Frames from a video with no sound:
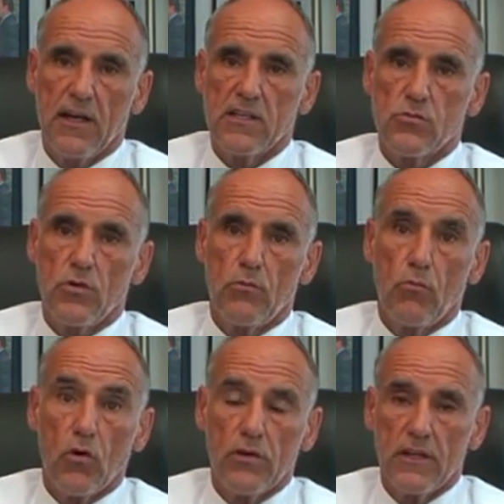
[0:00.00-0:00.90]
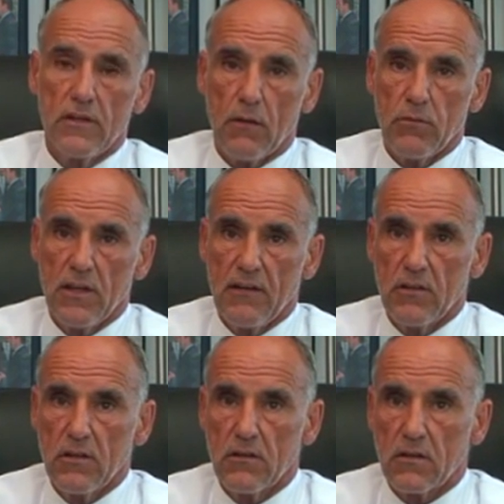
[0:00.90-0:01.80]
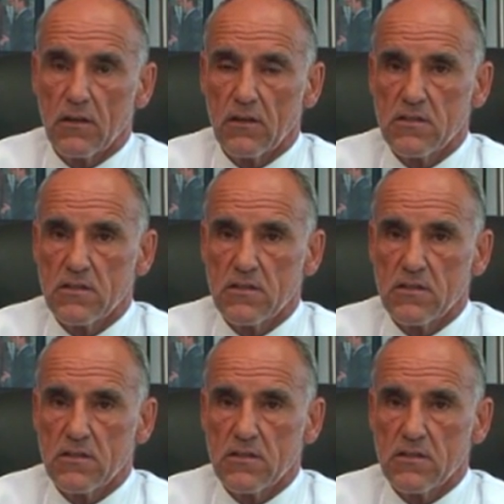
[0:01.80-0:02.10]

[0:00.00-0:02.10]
as were more than double-level